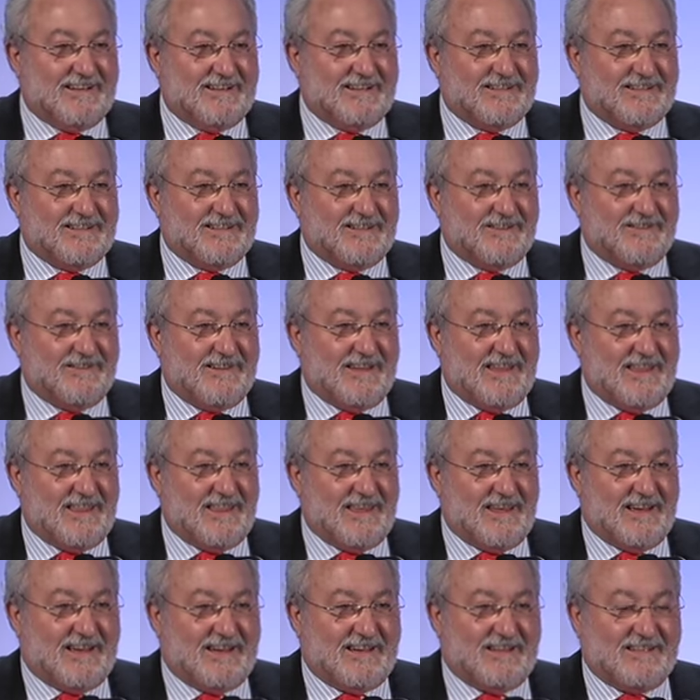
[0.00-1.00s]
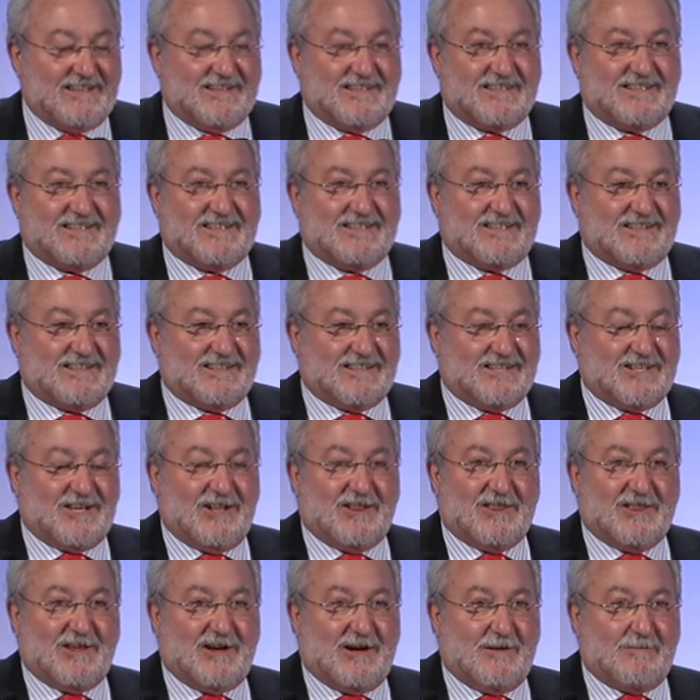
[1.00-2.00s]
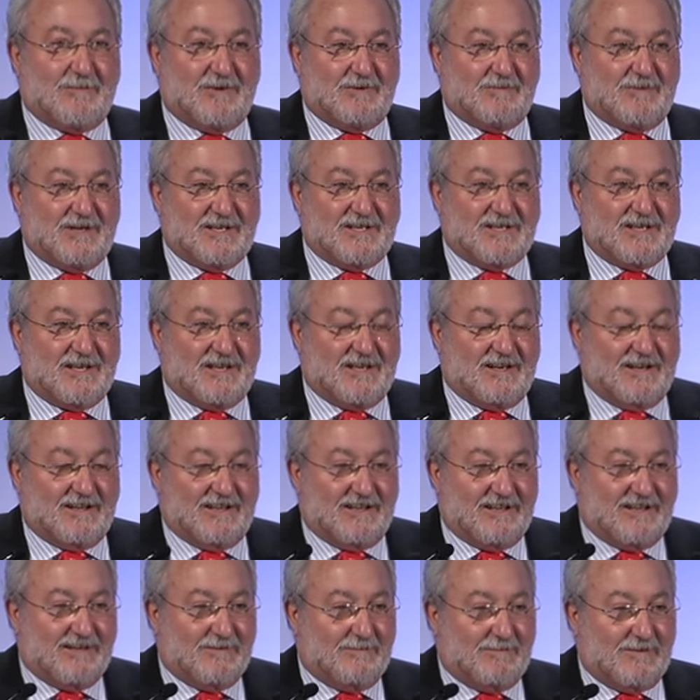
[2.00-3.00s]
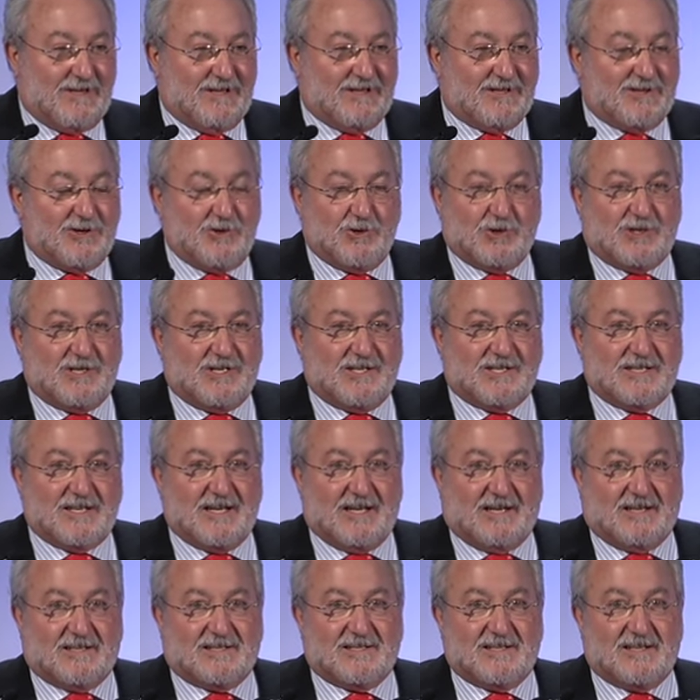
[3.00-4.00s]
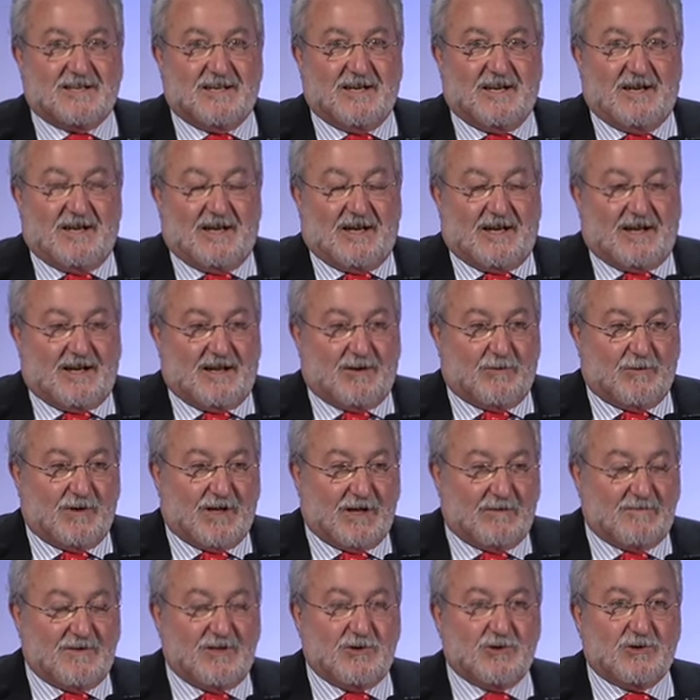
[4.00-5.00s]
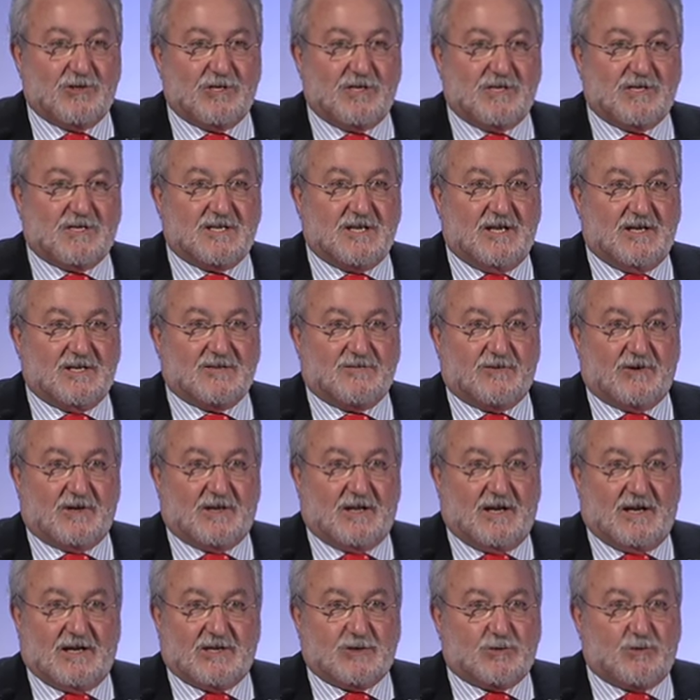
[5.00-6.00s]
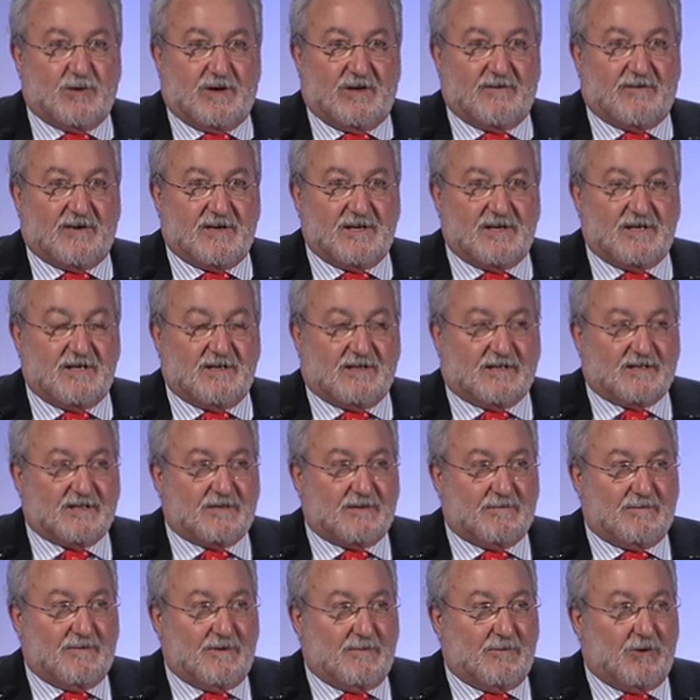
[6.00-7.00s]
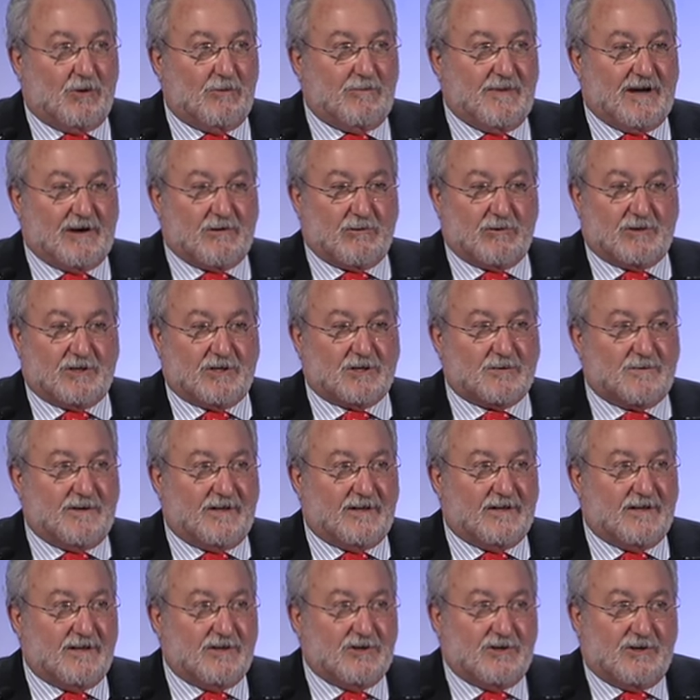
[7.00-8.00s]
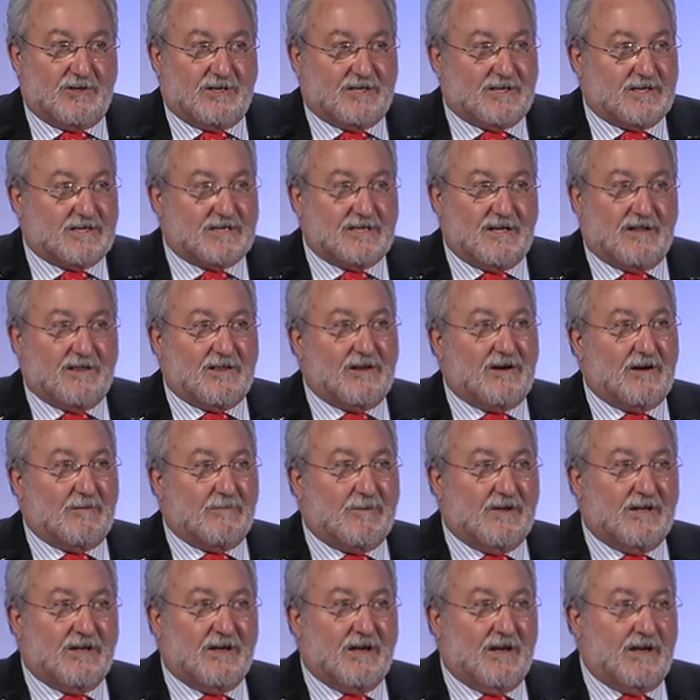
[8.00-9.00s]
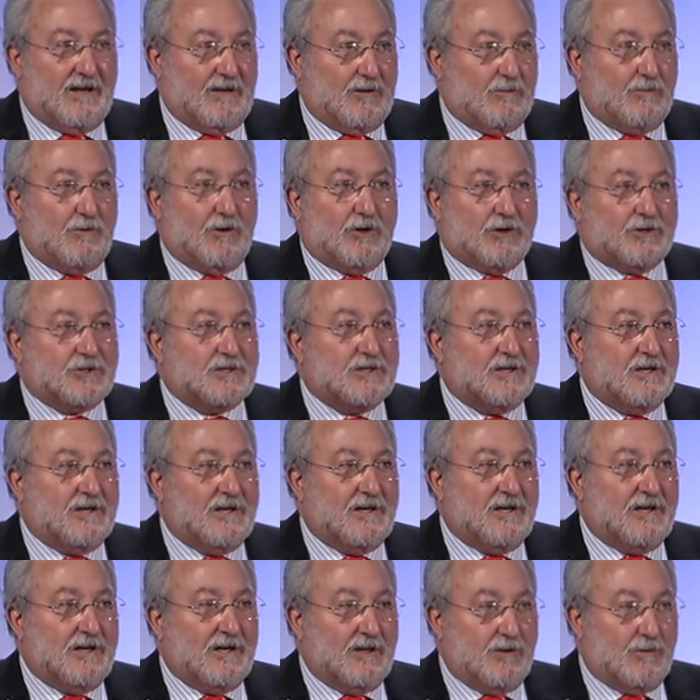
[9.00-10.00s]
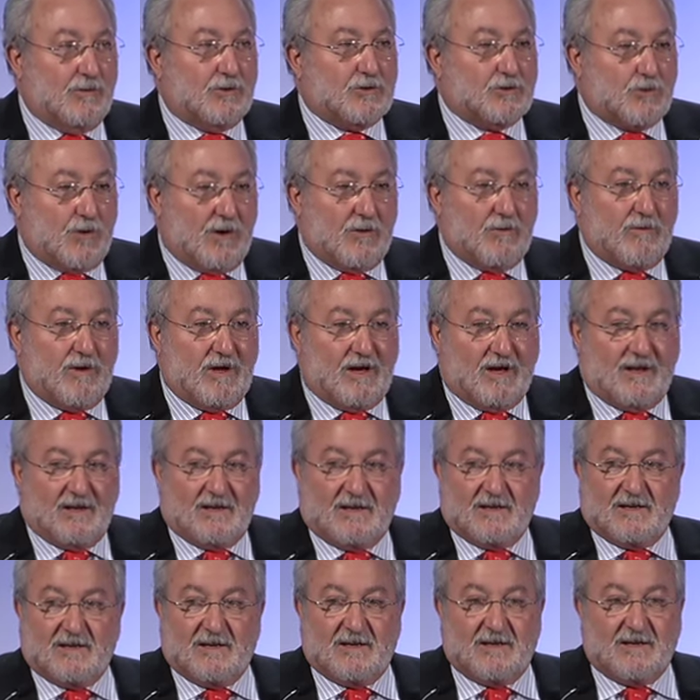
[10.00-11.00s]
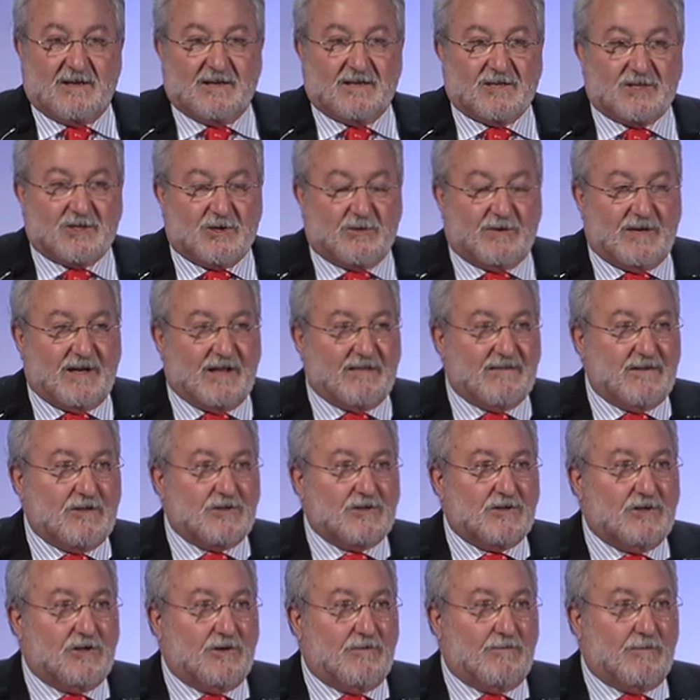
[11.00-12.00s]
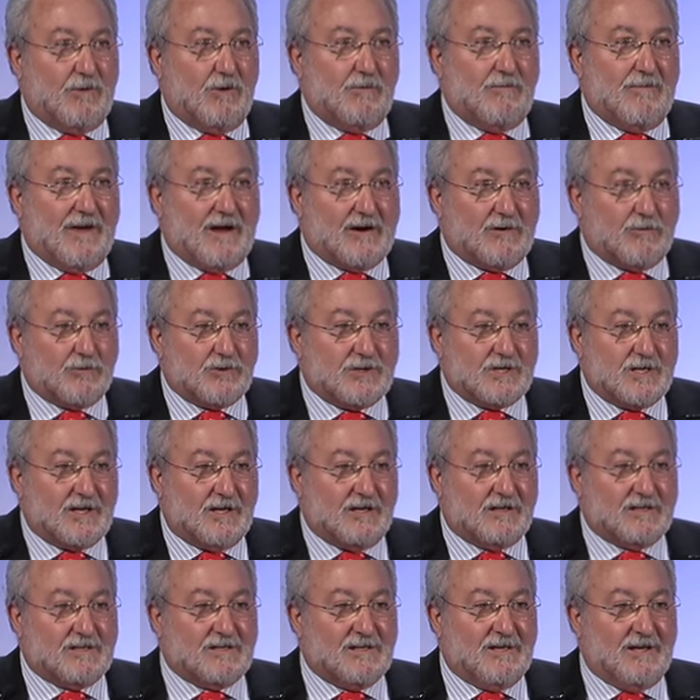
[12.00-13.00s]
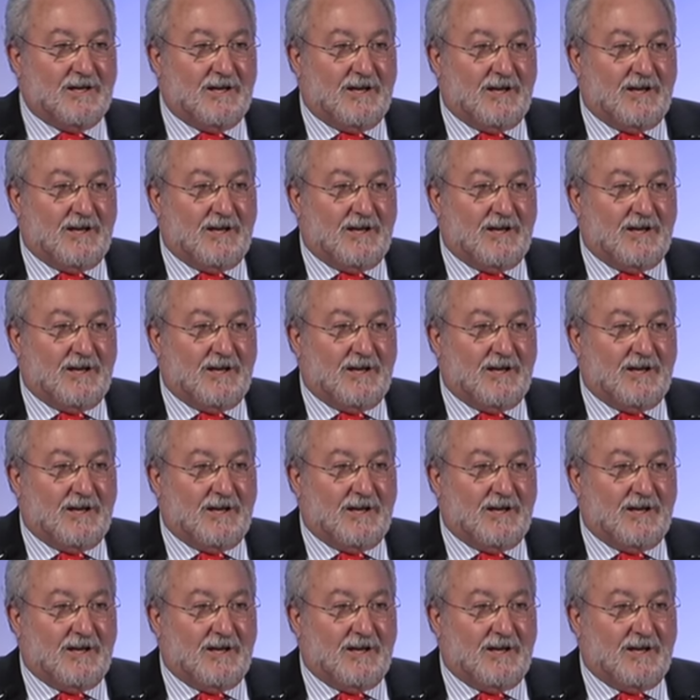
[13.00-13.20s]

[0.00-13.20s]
So the idea is cell therapy basically means using cells. And we have been using cells for the last 25 years. The bone marrow transplantation is a cell therapy, and it works. It works quite well. So in addition of bone marrow cells,